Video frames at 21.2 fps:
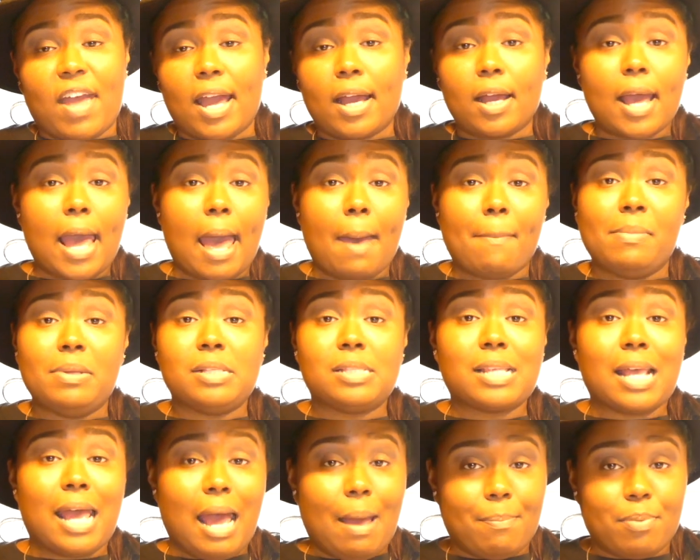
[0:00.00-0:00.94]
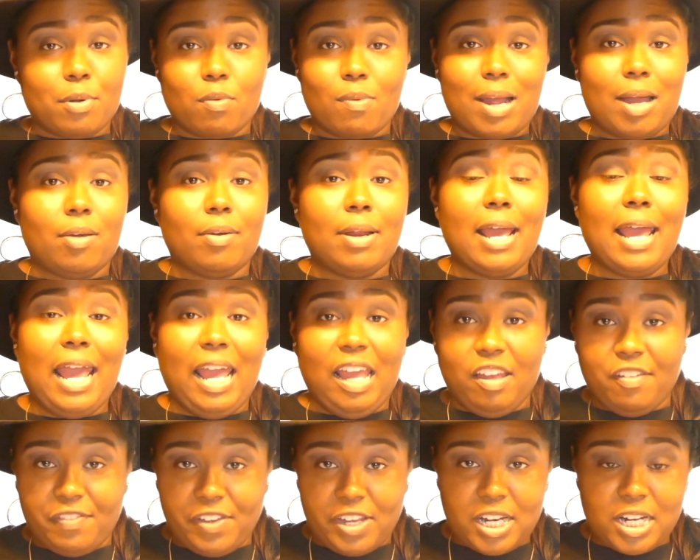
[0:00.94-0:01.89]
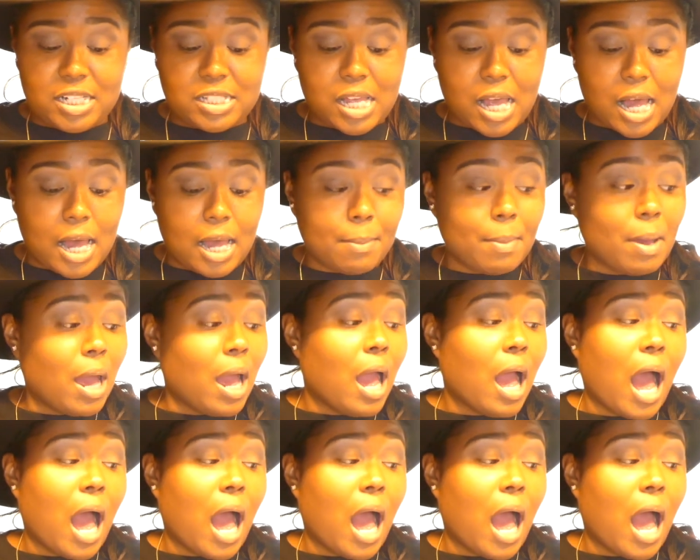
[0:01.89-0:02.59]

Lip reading: happens to happen around a feeding time,